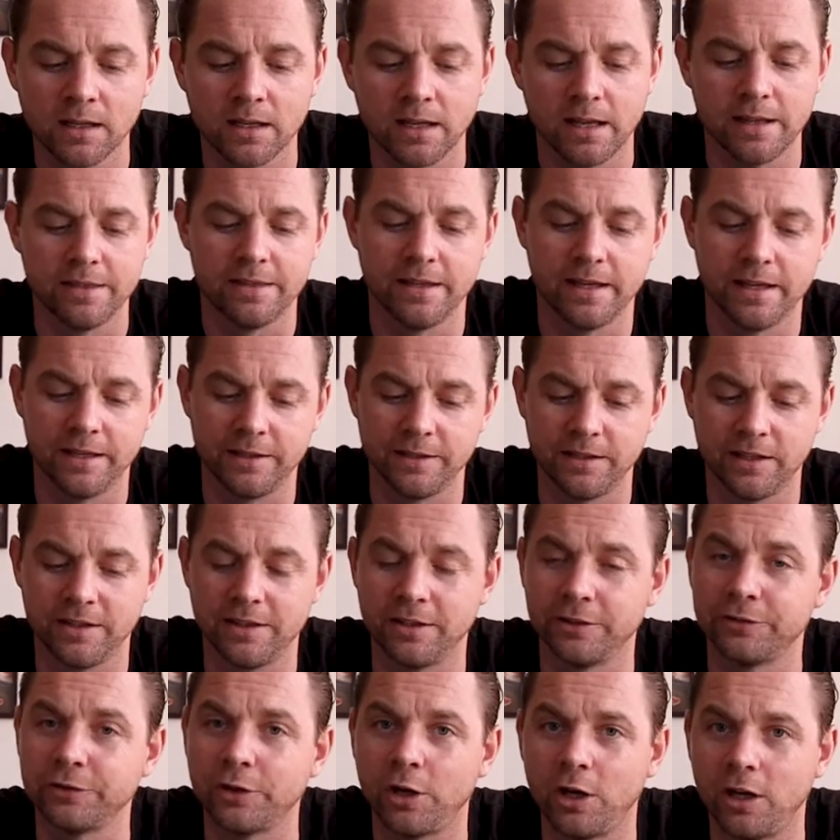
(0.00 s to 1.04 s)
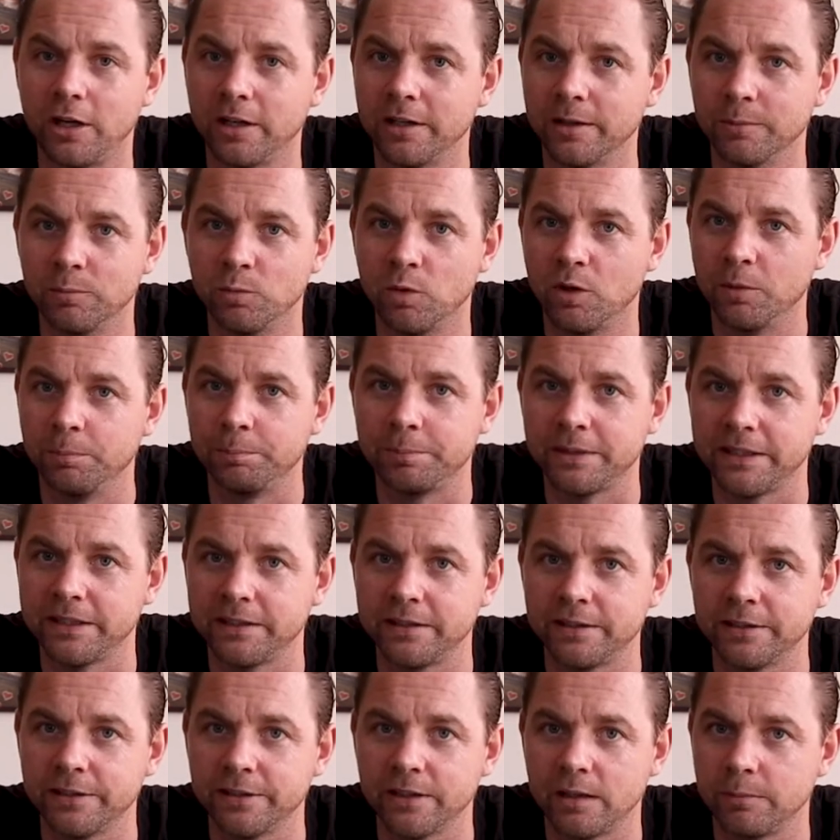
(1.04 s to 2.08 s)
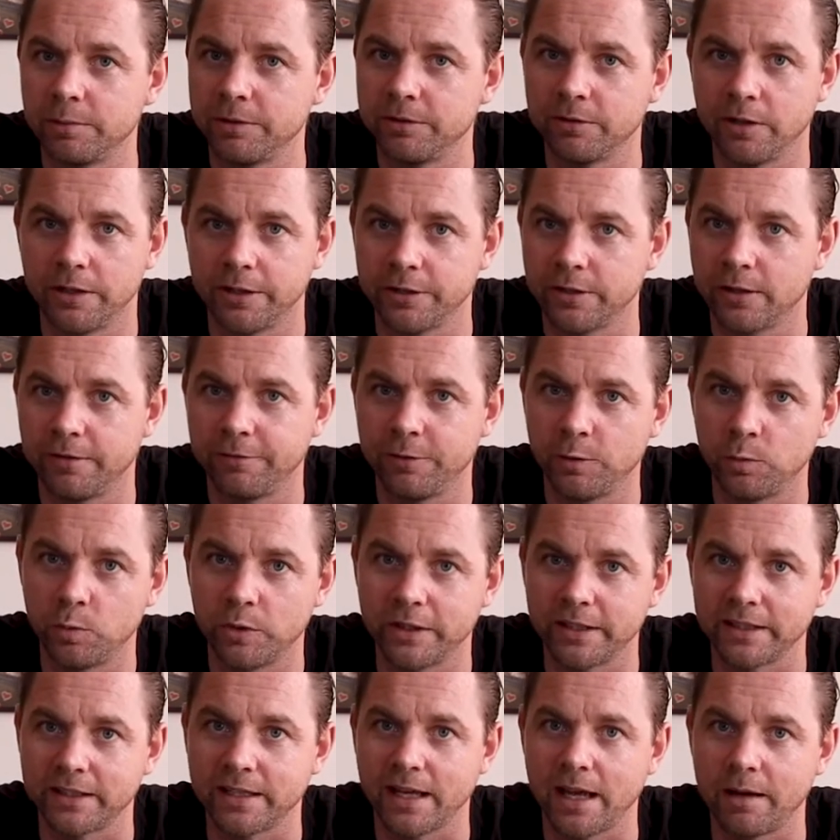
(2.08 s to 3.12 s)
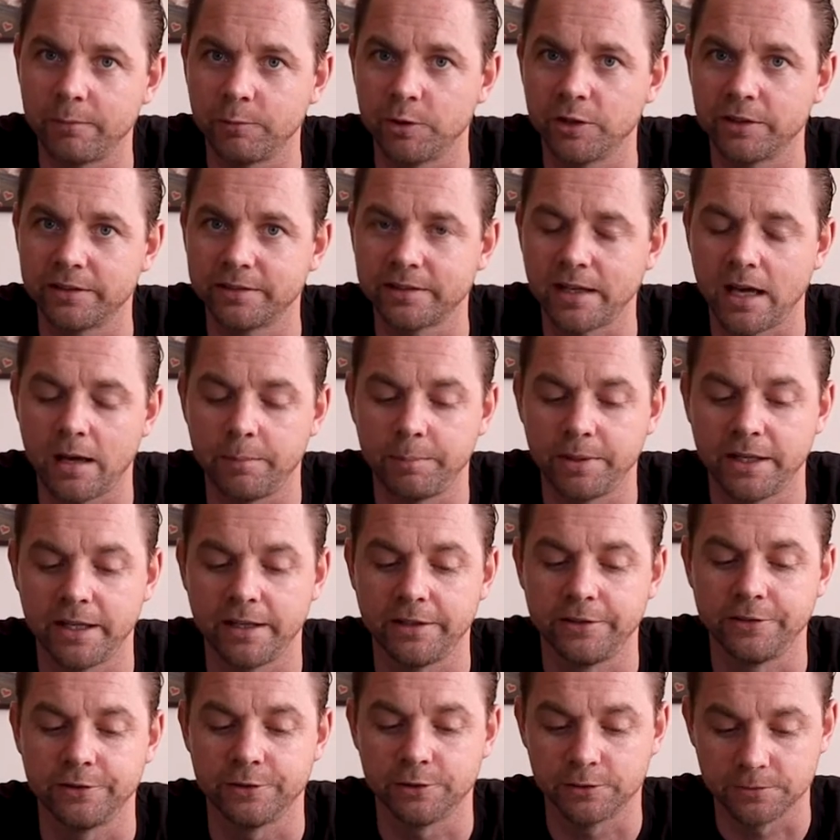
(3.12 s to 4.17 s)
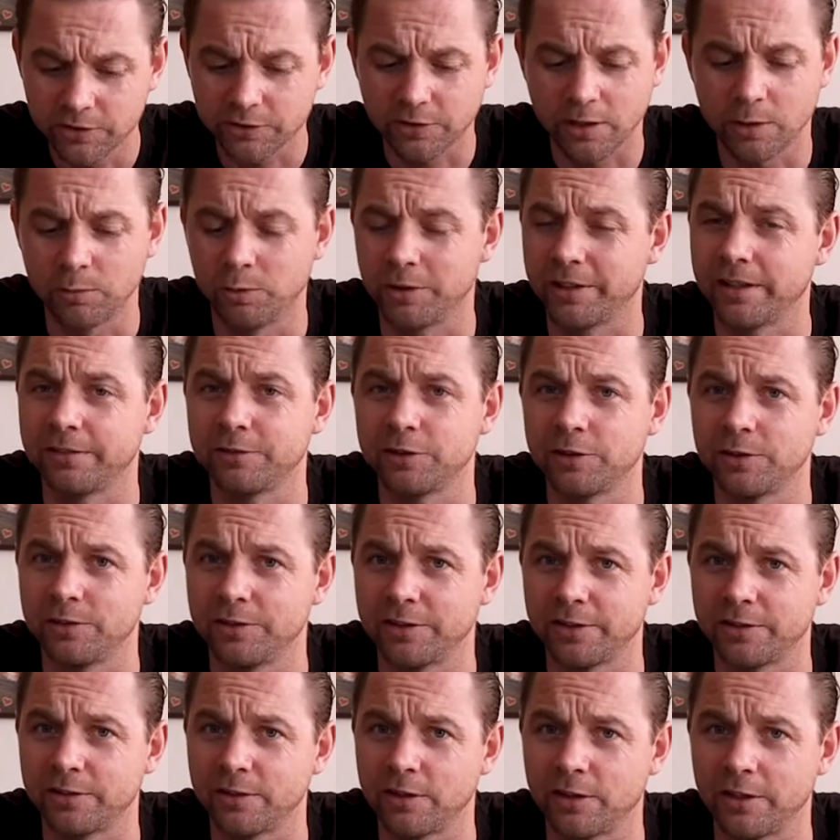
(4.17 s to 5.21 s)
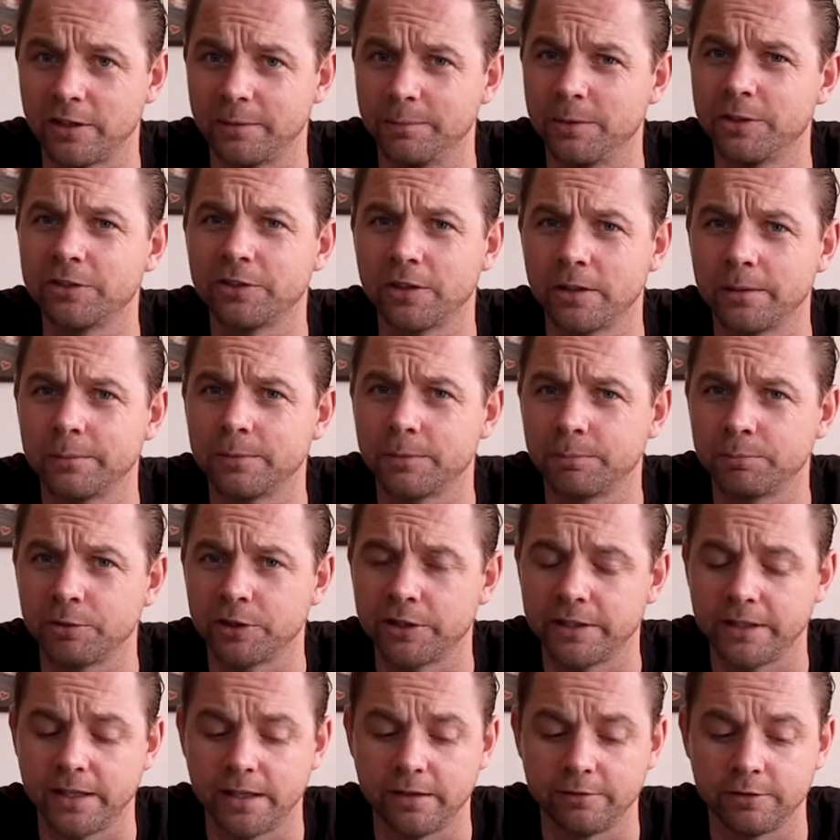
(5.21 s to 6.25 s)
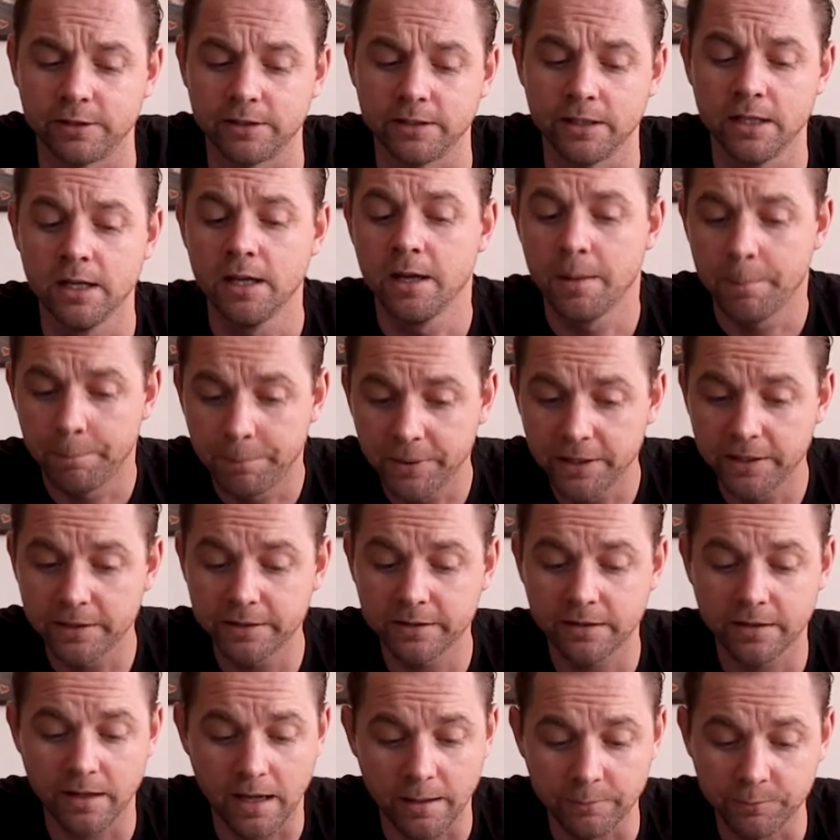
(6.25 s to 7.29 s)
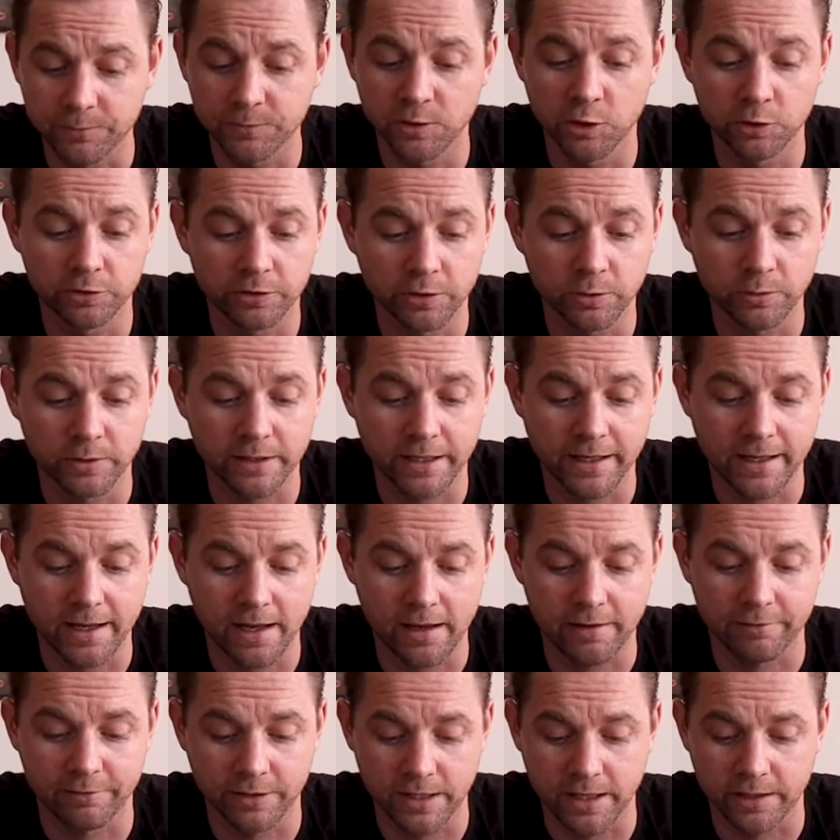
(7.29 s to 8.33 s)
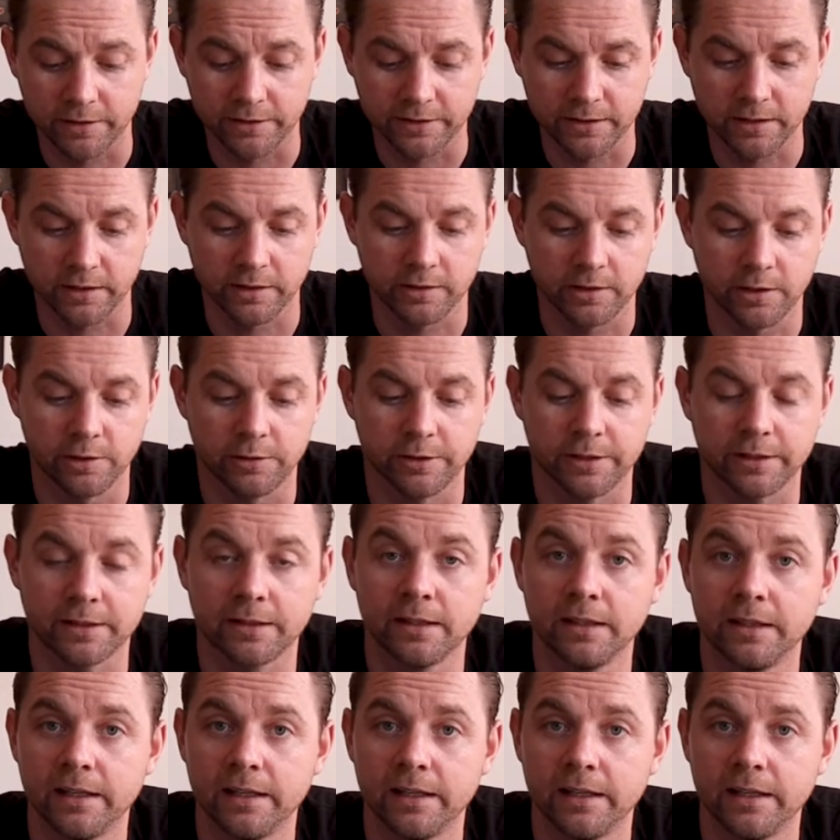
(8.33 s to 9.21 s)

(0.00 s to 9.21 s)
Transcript: And then this arm won't be here. I'll be running off the wooden camera top handle, so I won't have to use this arm. This arm's pretty heavy, but I'm using what I have now to get going.